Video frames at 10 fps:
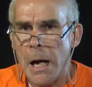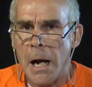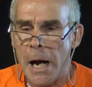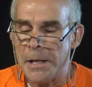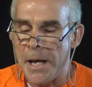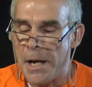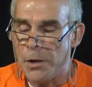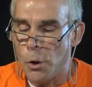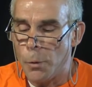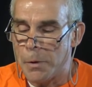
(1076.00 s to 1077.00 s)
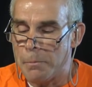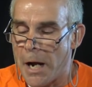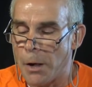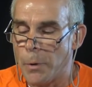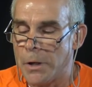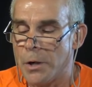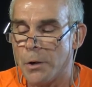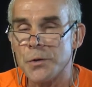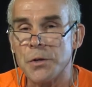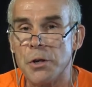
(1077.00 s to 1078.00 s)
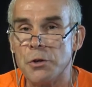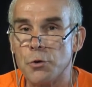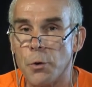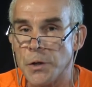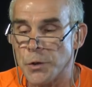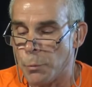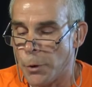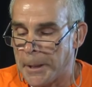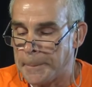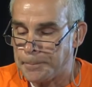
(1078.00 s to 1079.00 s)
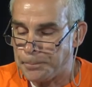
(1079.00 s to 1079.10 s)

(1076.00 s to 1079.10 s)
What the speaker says: I can't open my windows and enjoy spring.